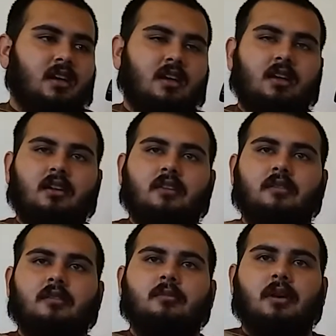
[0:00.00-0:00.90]

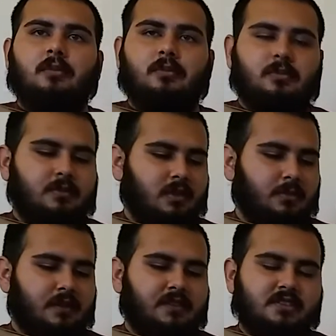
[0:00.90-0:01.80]
and the
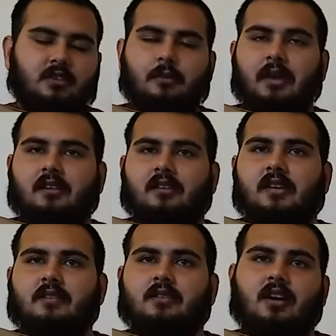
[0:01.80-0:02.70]
previous owner painted
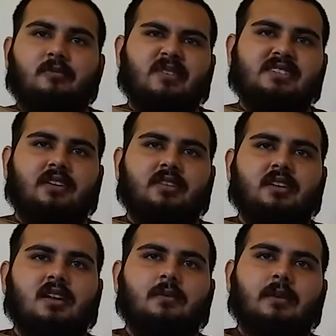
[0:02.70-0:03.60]
it, so I've been scuffing
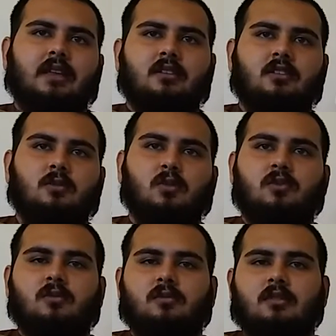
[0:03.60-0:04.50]
it up, make it look a
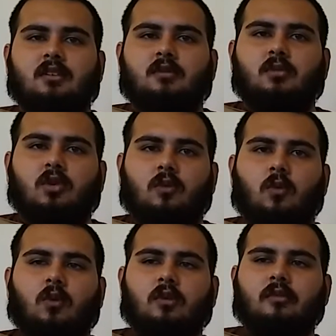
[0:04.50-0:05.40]
little more
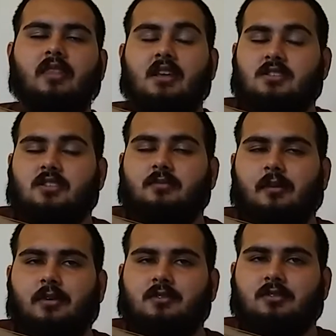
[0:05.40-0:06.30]
warm. That's just my
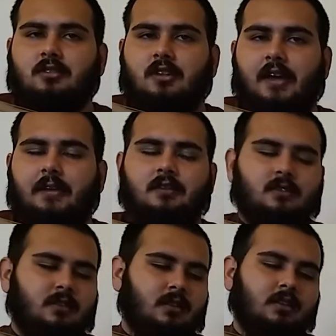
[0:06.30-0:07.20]
personal like
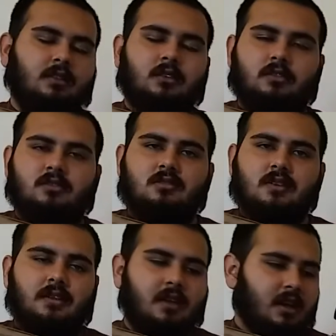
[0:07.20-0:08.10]
and look to
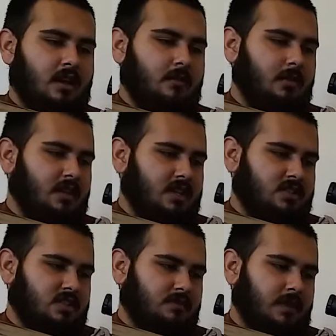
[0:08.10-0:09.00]
it. But
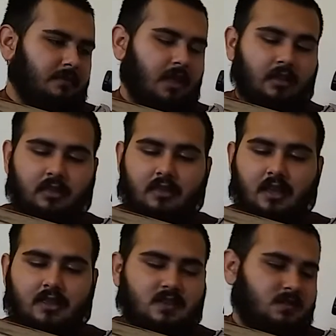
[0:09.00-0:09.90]
that's just me. Other than
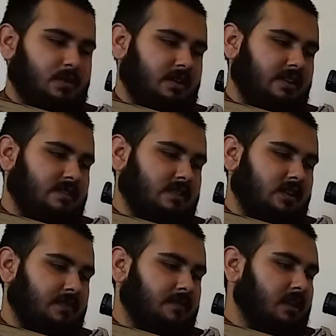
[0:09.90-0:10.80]
that, this is a pretty decent
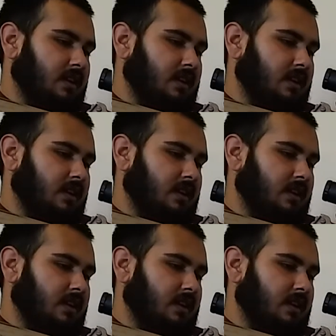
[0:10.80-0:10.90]
gun.